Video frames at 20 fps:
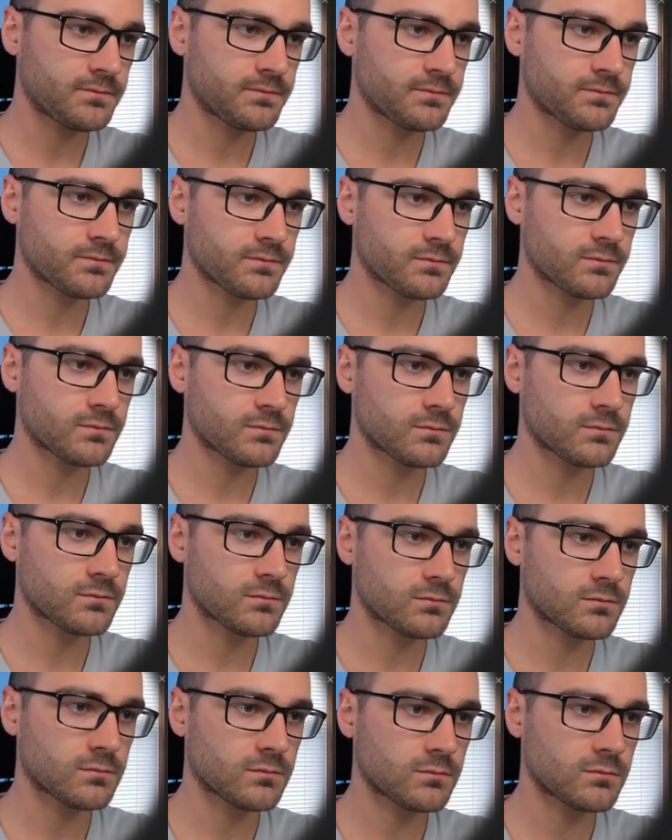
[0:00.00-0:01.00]

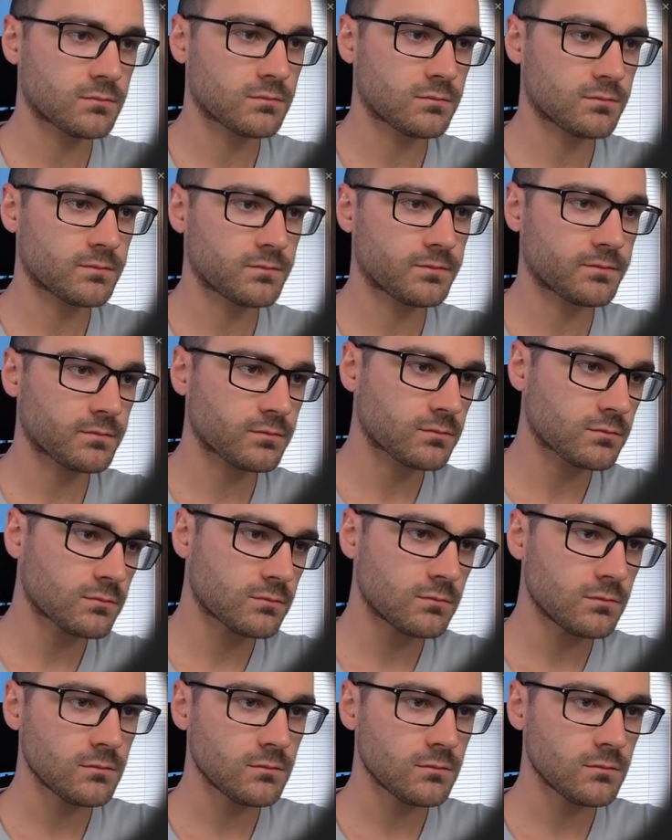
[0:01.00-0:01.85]
(silence)